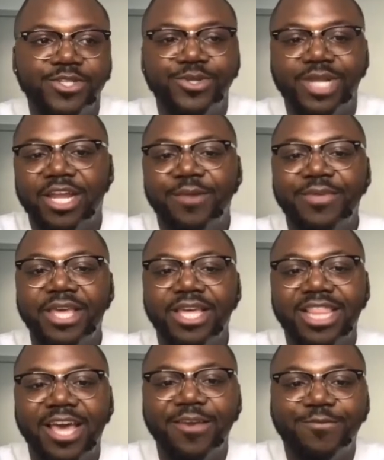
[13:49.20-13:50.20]
it should kind of be
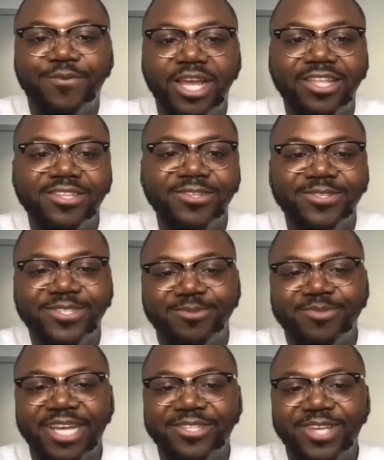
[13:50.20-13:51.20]
in life, right?
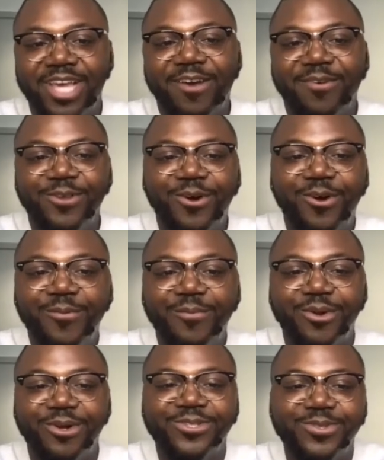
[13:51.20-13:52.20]
sometimes you have your
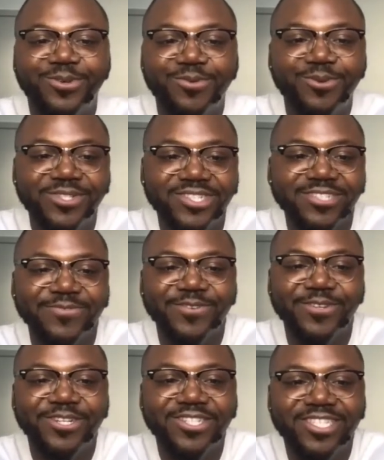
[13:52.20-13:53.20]
own personal rules
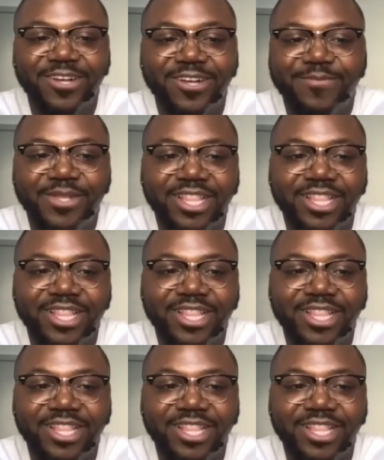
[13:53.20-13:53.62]
for yourself,